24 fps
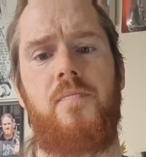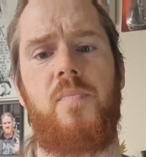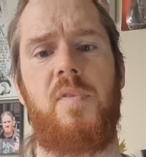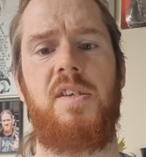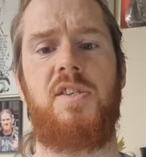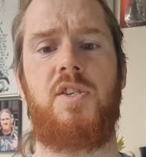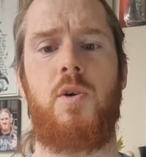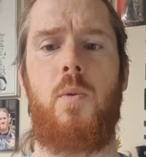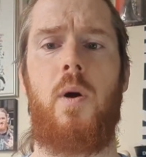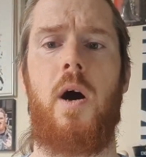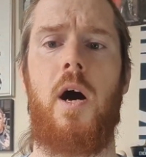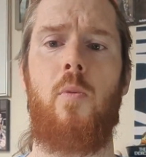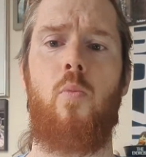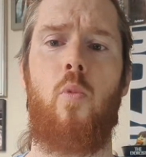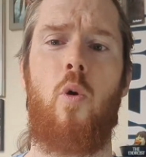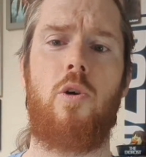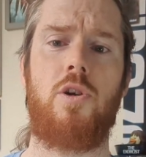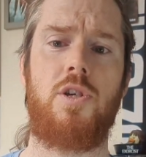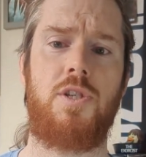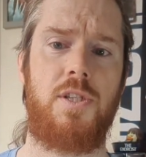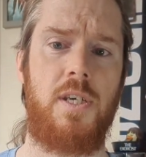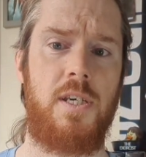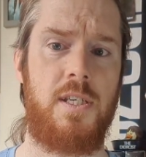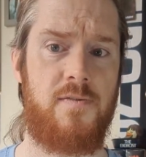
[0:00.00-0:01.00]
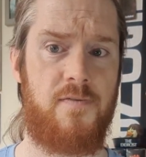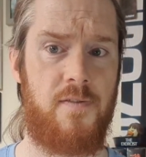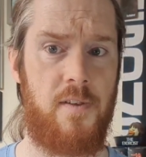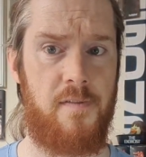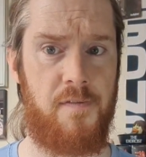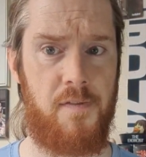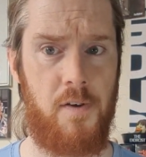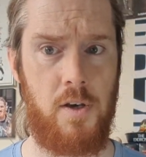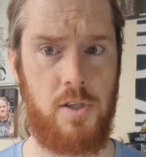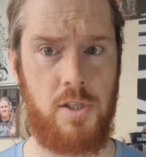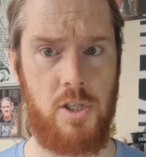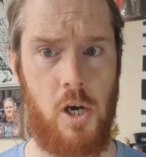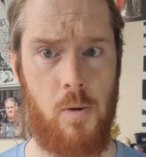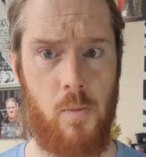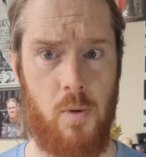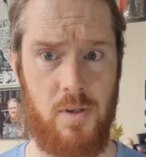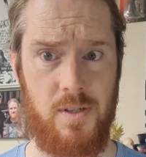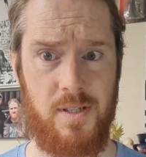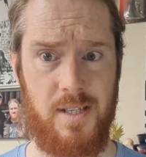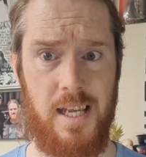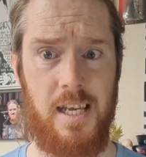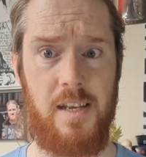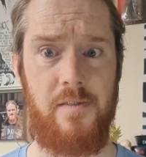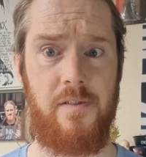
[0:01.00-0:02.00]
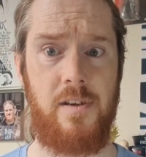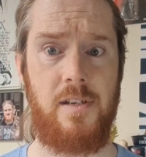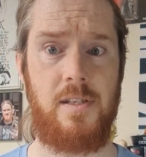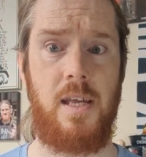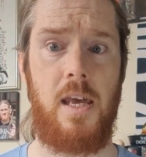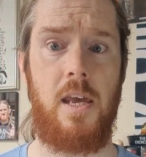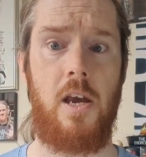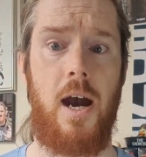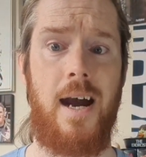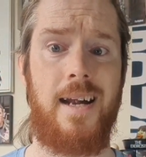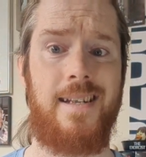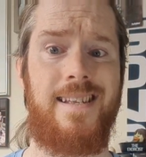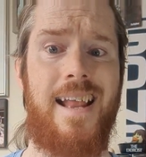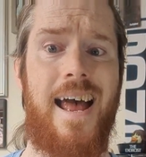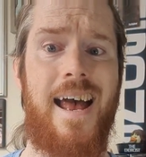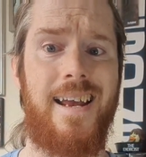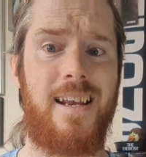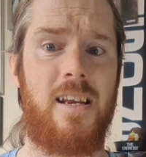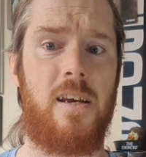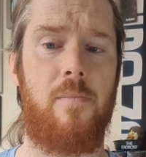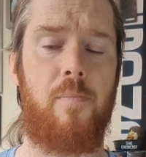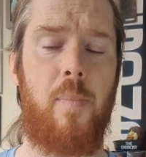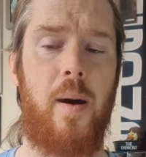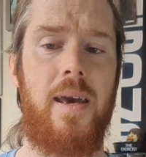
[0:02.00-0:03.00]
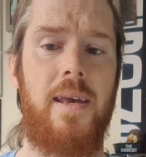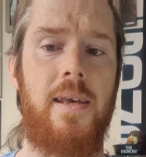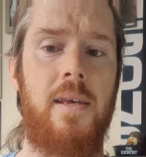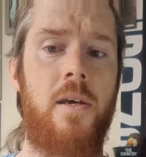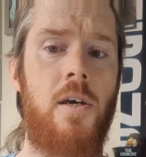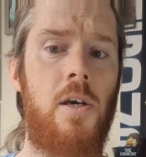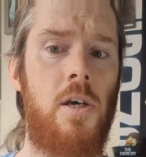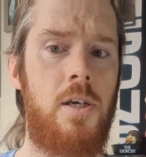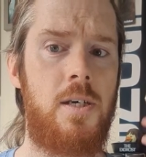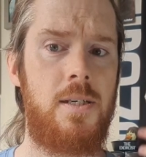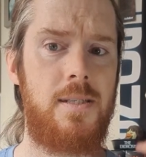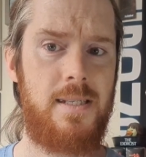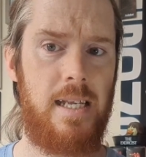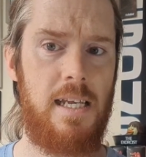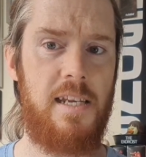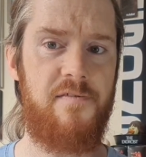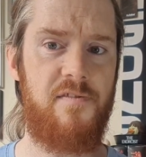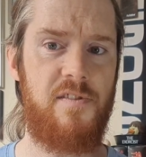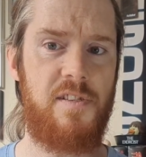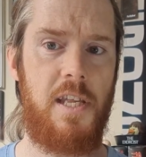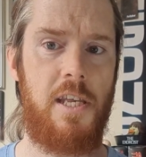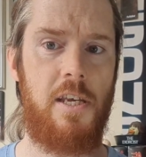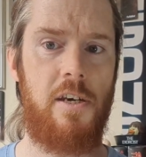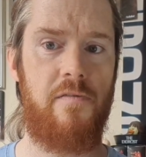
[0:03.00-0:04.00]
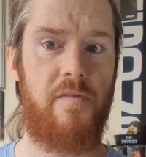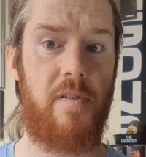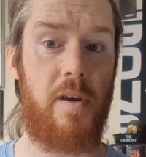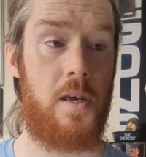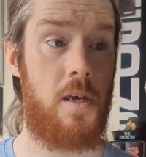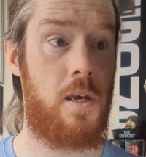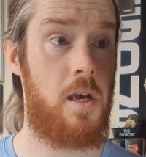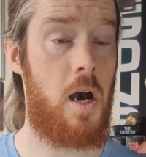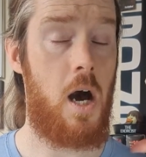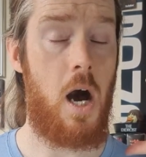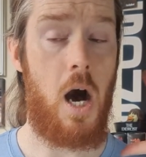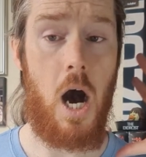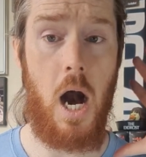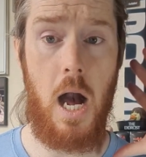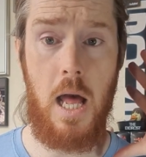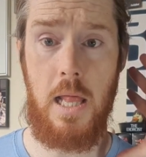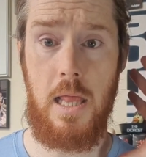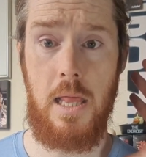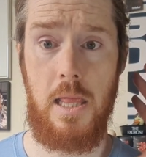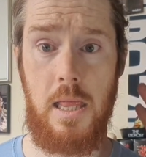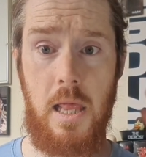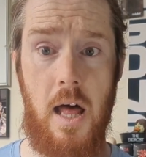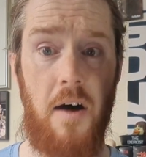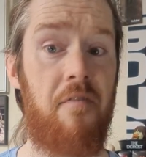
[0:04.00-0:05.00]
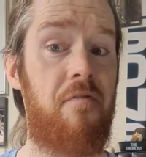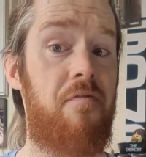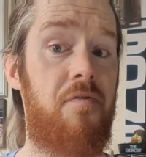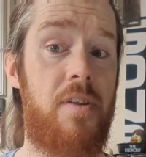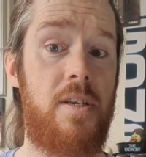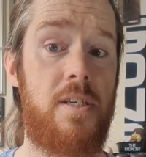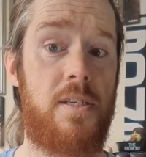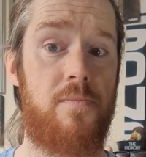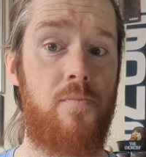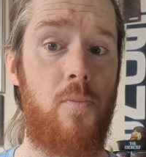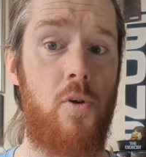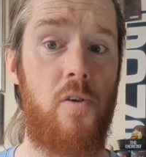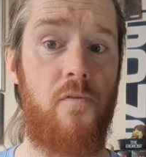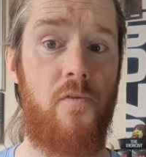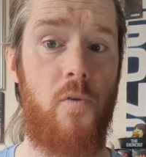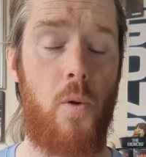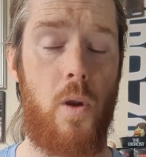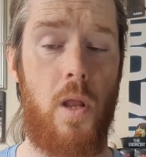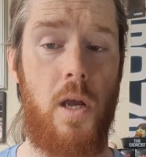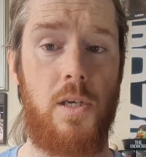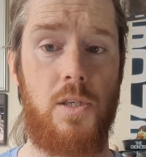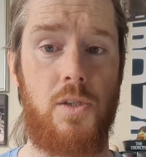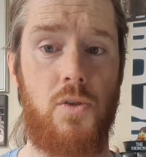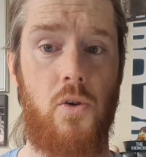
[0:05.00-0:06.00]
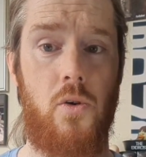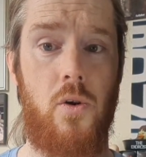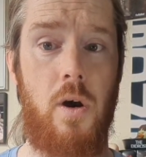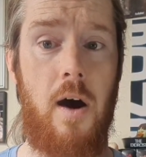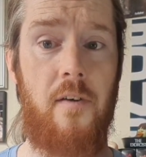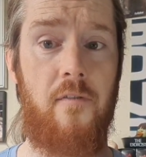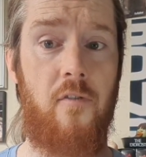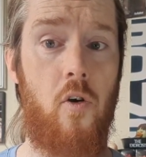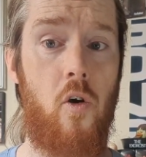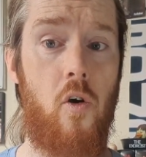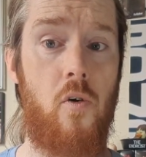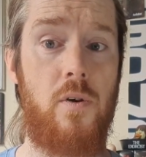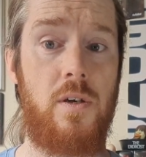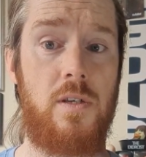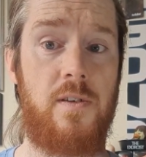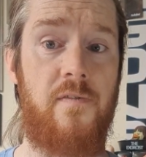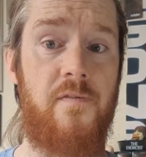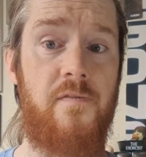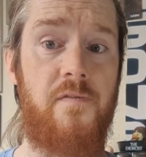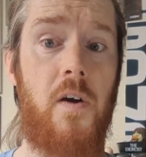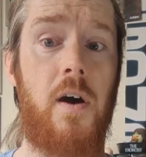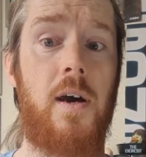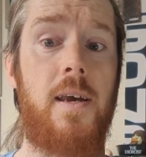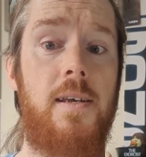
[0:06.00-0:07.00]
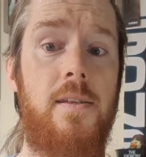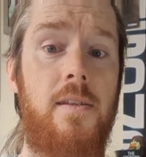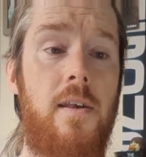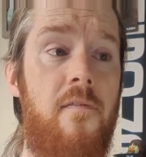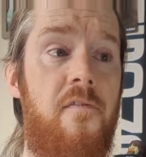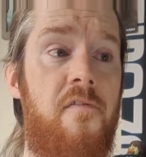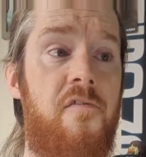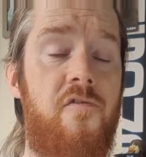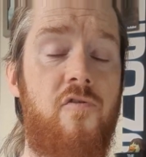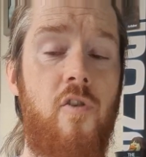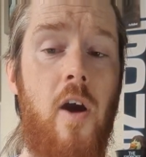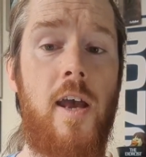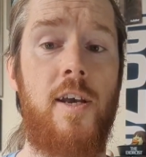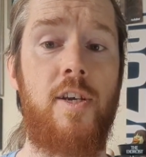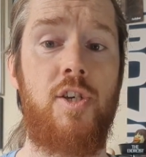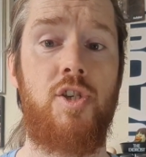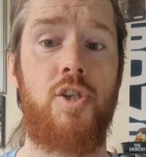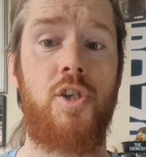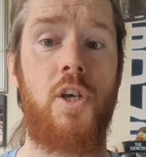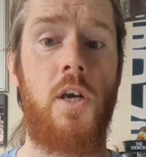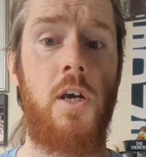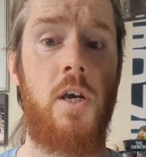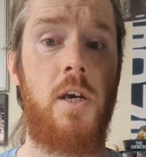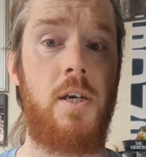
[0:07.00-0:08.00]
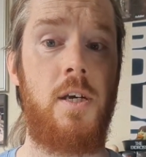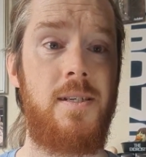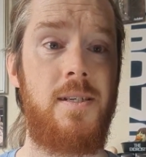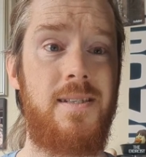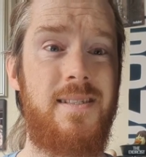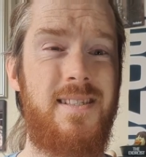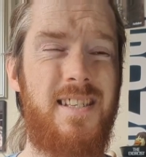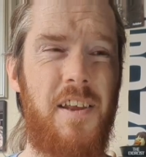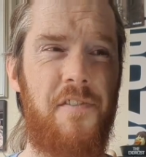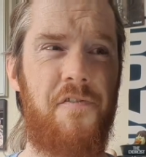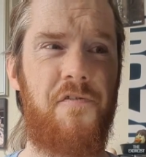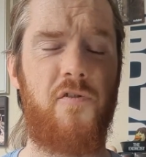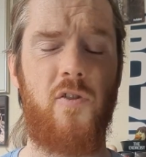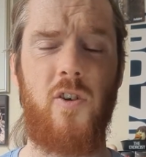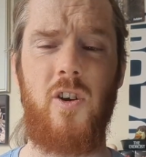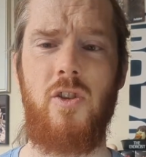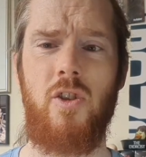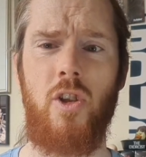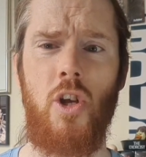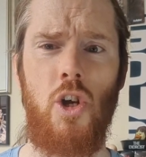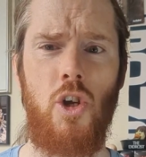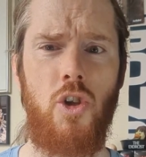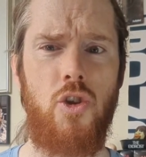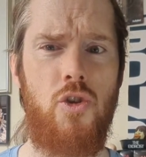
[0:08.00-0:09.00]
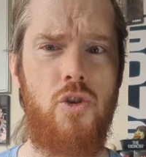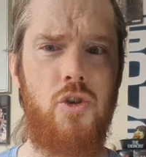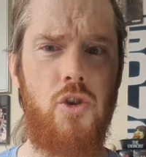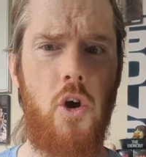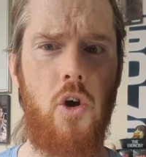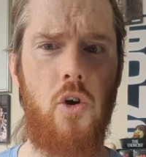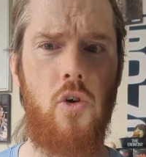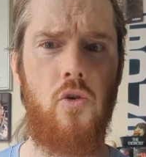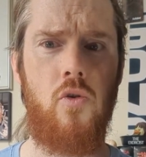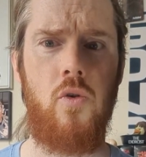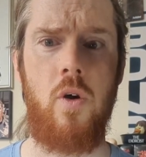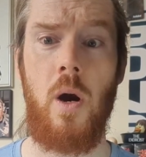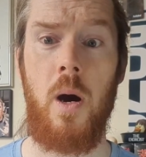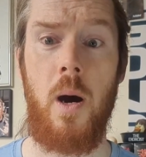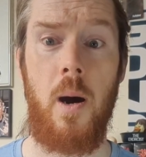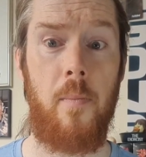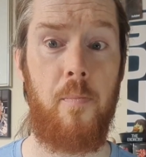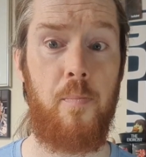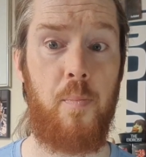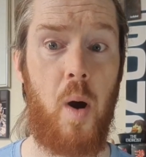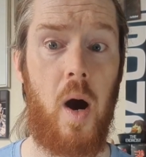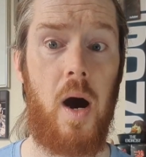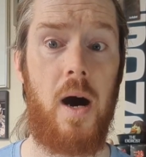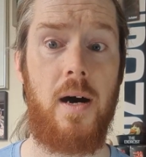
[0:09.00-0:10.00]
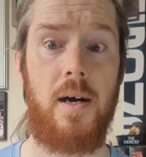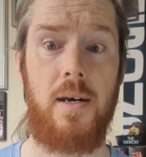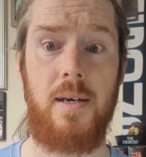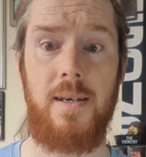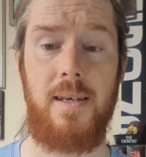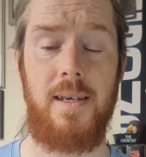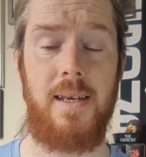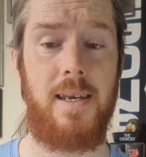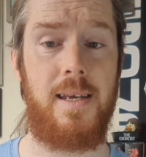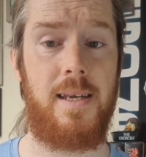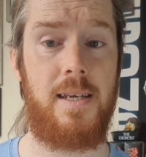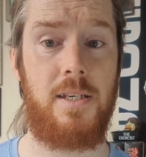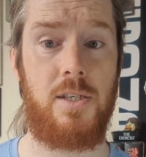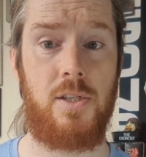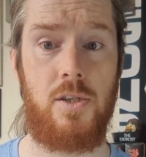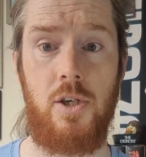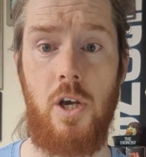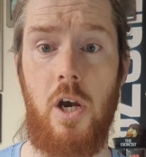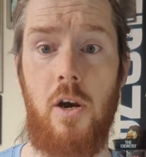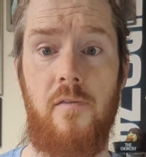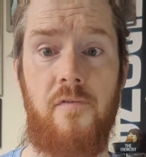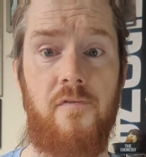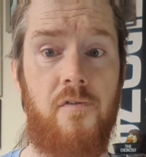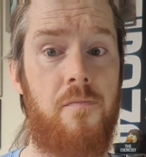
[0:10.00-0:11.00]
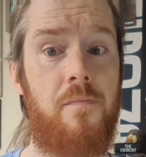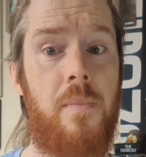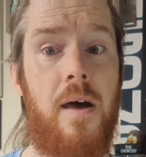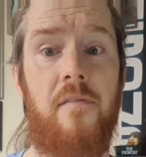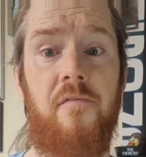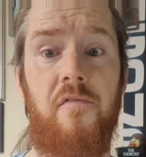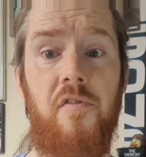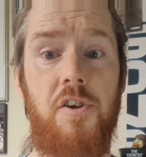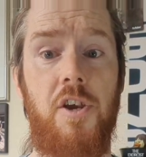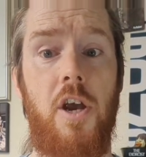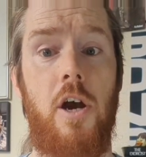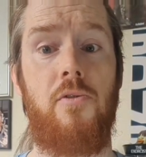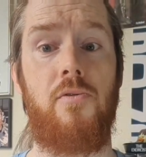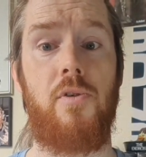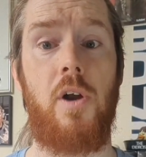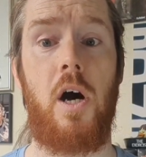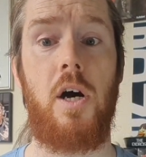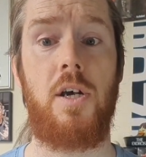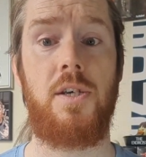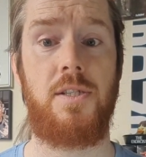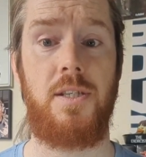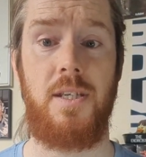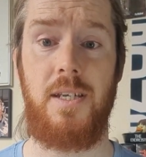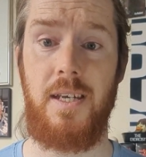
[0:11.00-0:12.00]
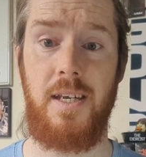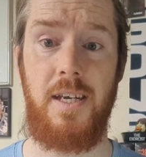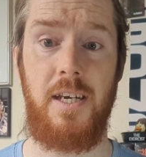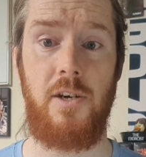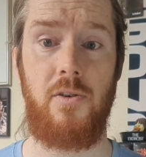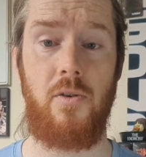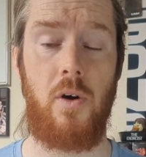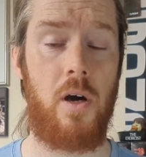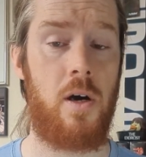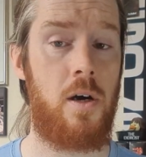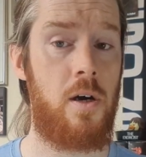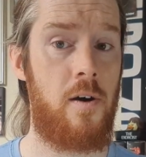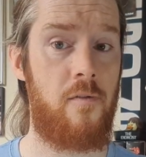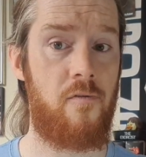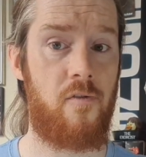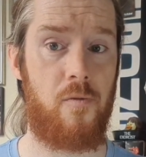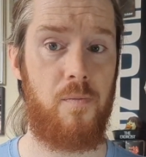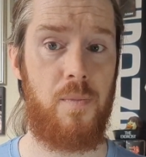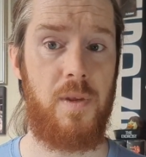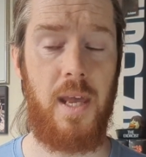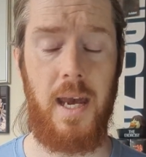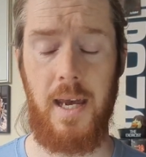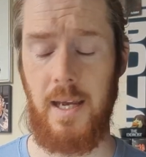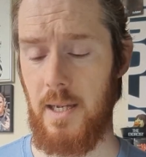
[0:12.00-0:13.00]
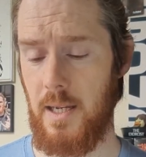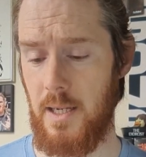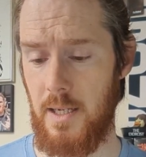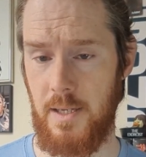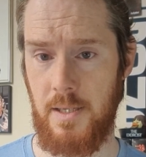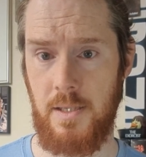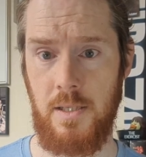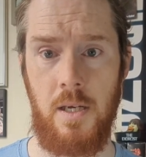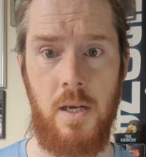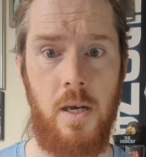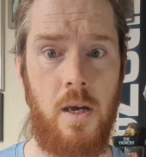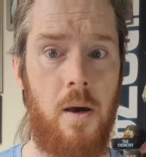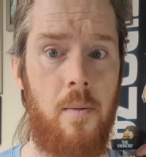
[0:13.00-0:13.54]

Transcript: So I watched this for the first time on DVD. I had an Anchor Bay DVD of it. I loved this movie when I saw it. I thought it was fucking fresh, different, new, but it is, you know, from that video nasty era from the 80s.